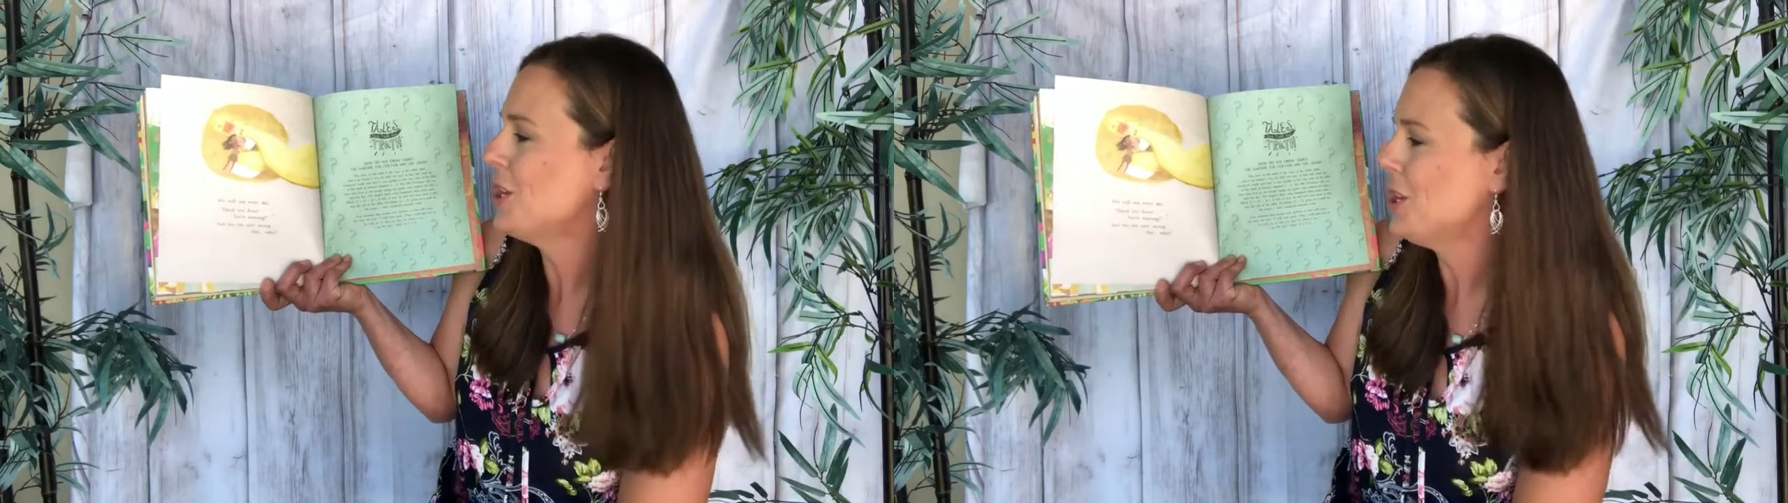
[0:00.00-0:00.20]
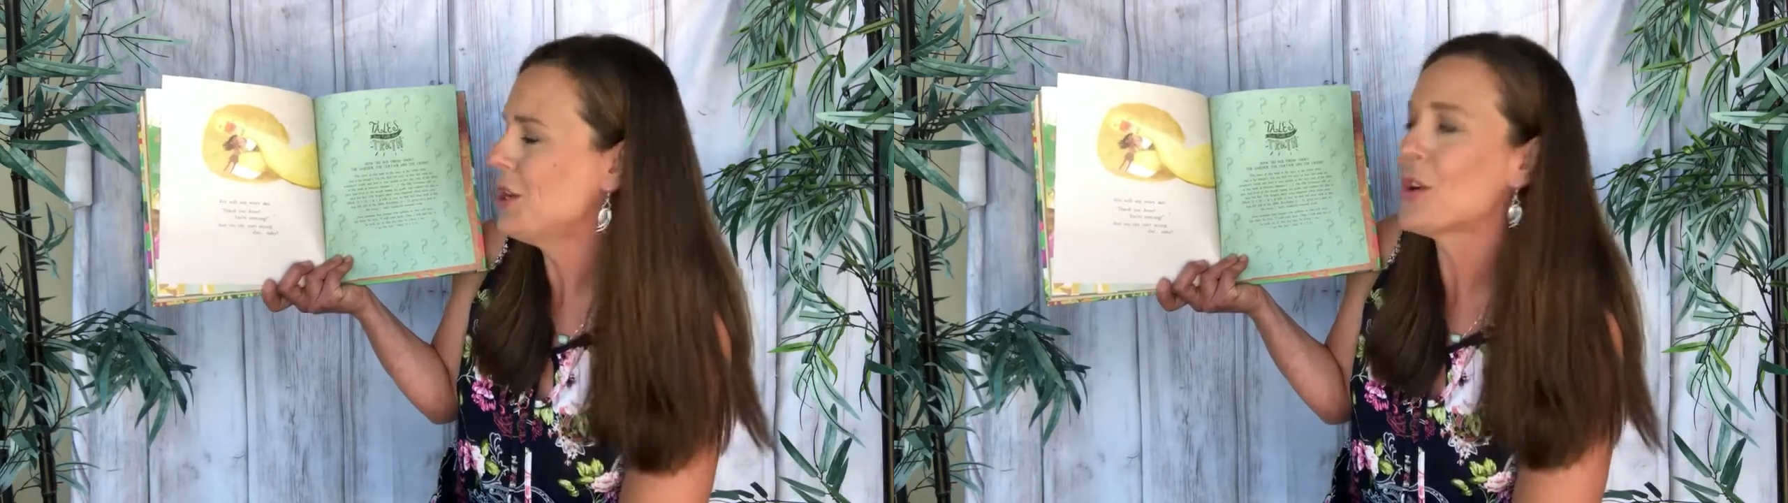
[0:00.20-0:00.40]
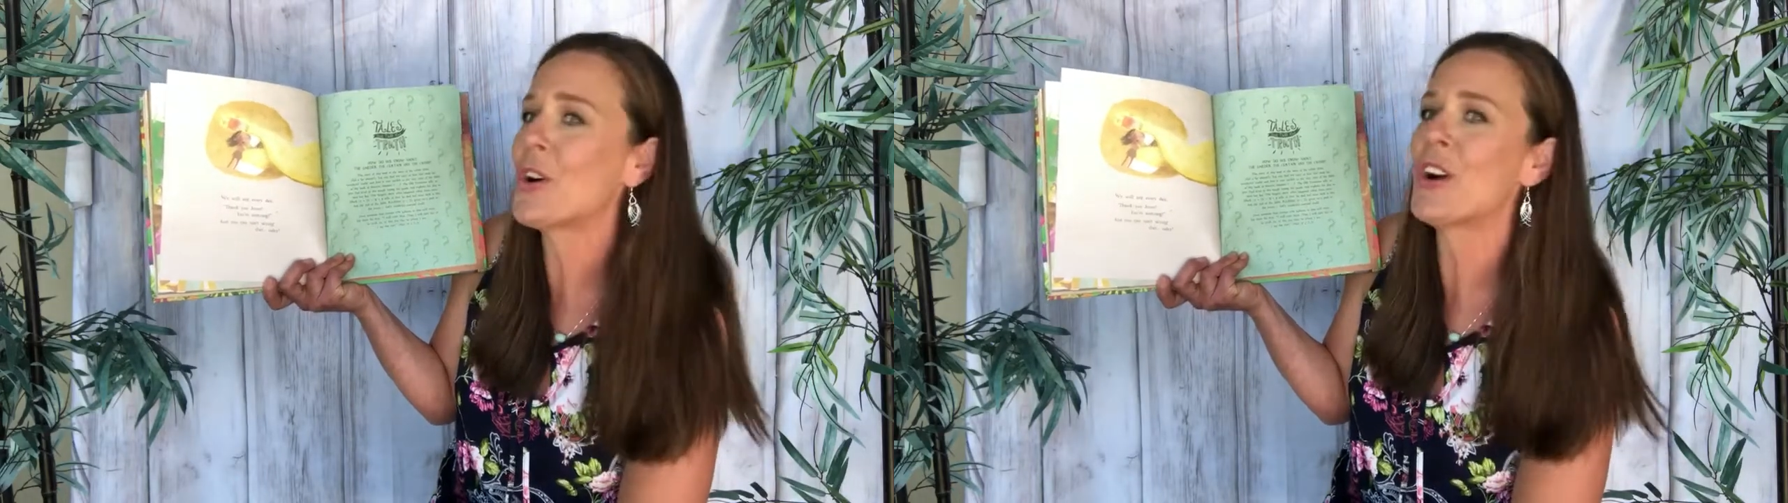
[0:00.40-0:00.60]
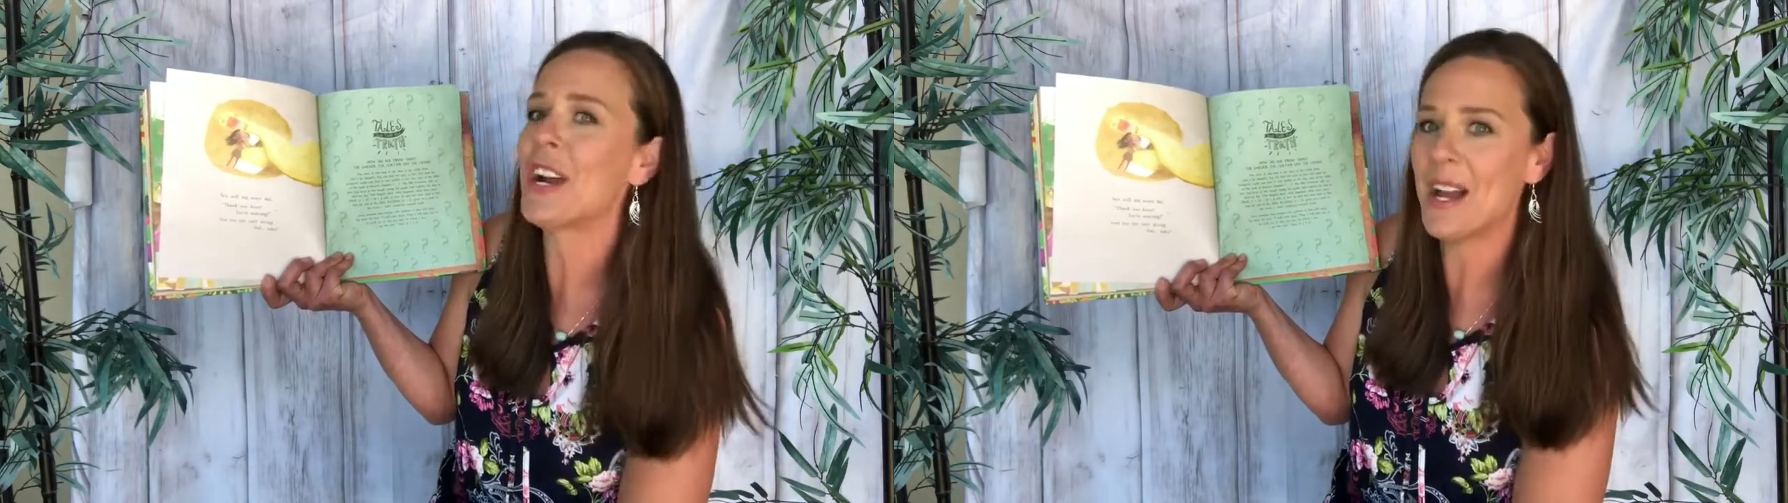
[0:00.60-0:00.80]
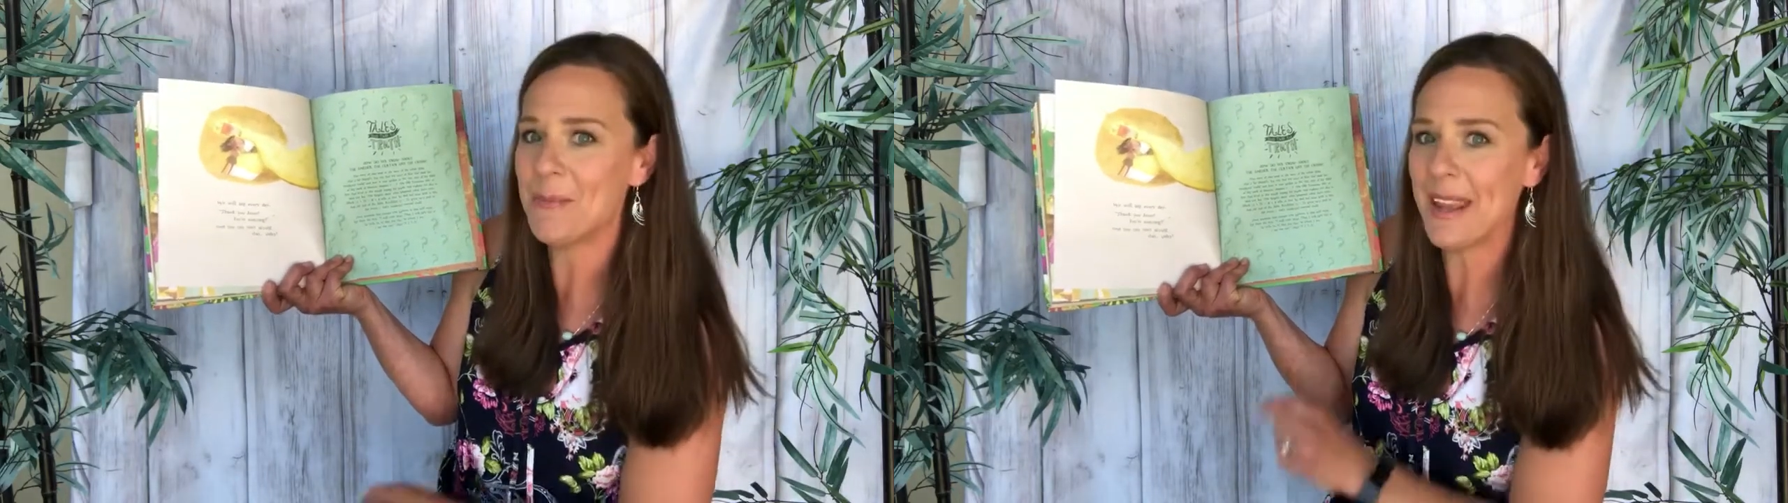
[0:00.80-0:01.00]
You're
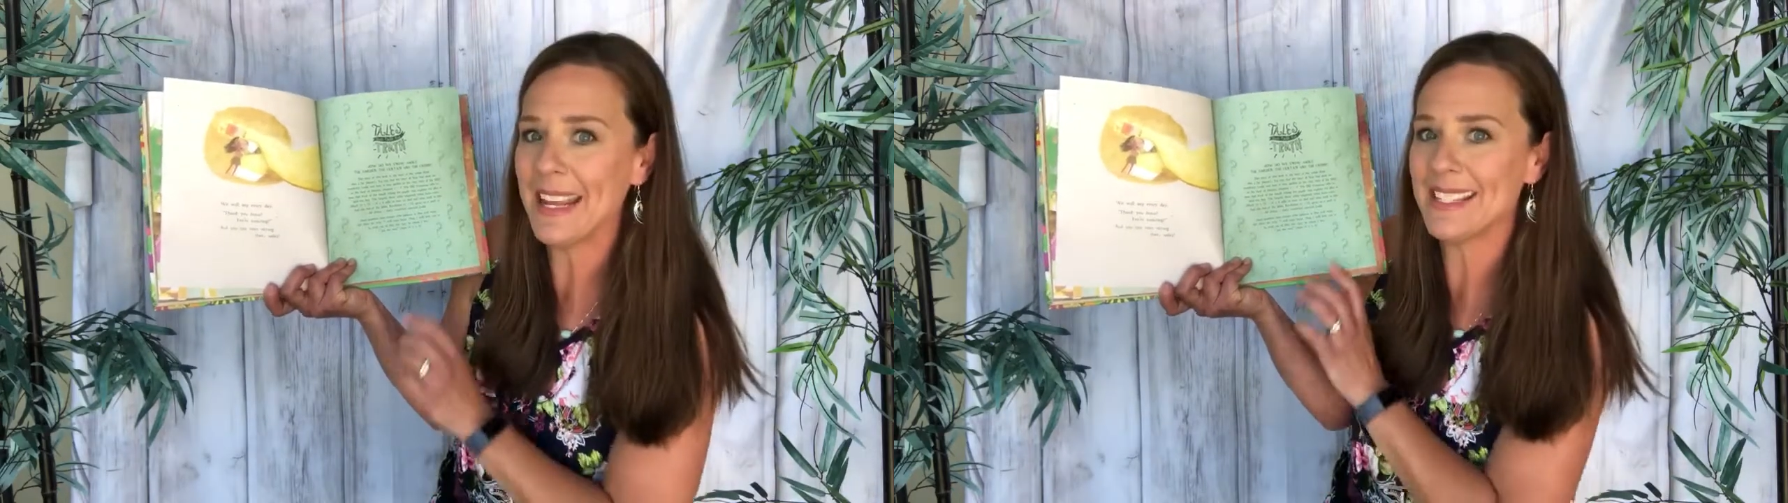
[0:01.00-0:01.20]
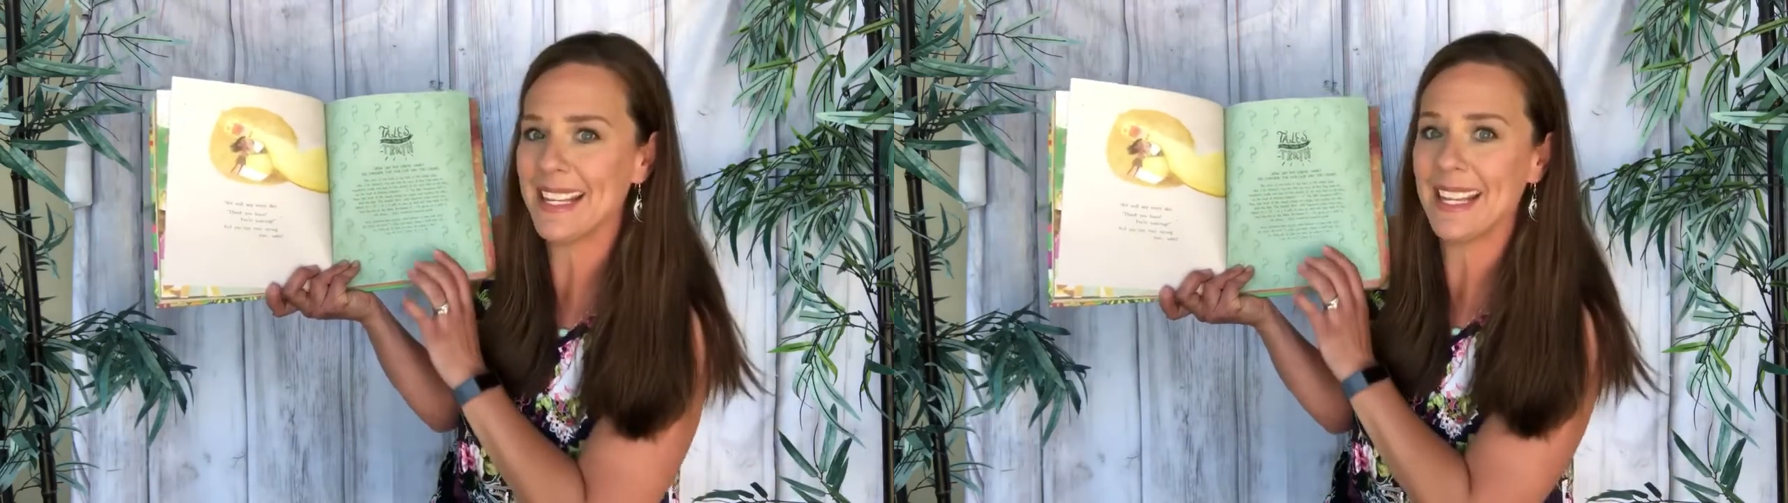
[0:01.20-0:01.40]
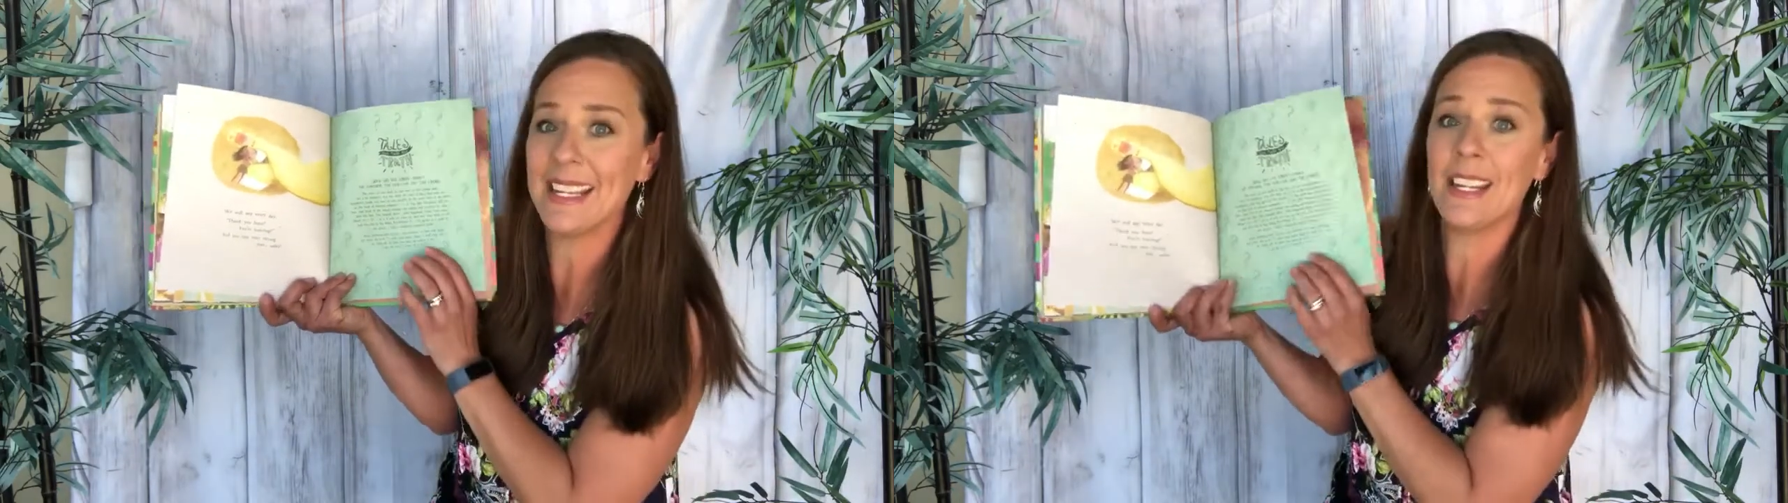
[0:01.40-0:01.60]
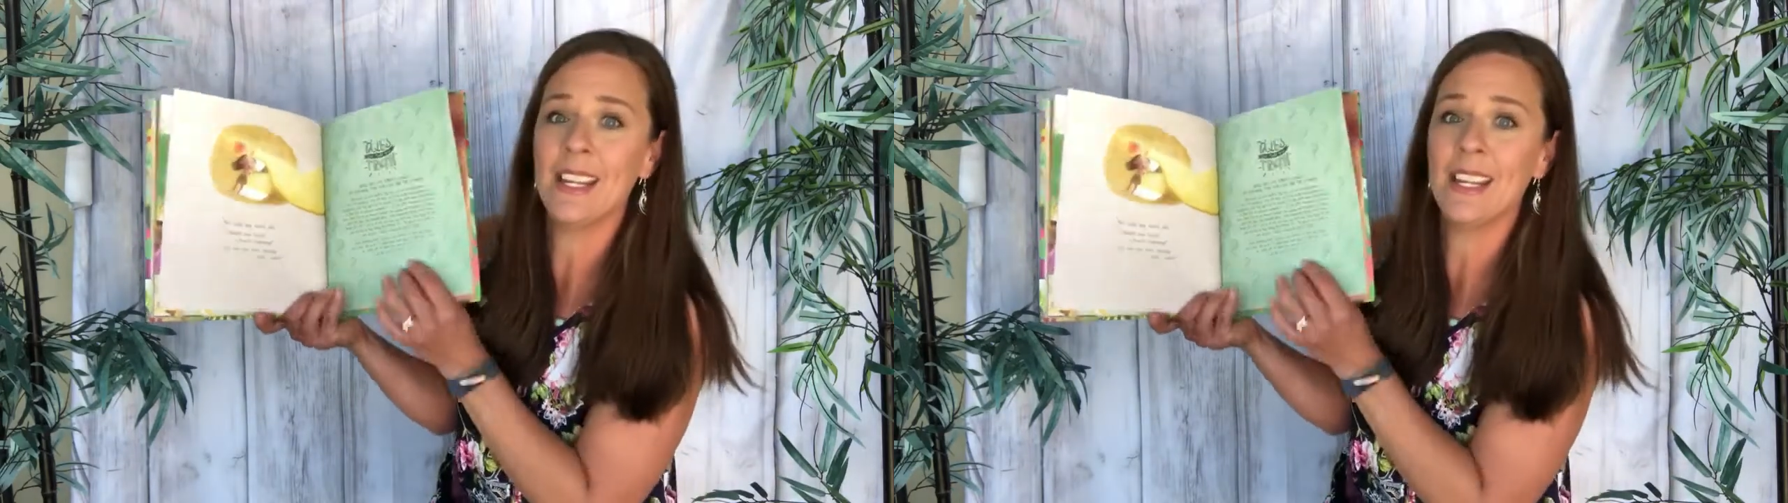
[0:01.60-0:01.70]
amazing.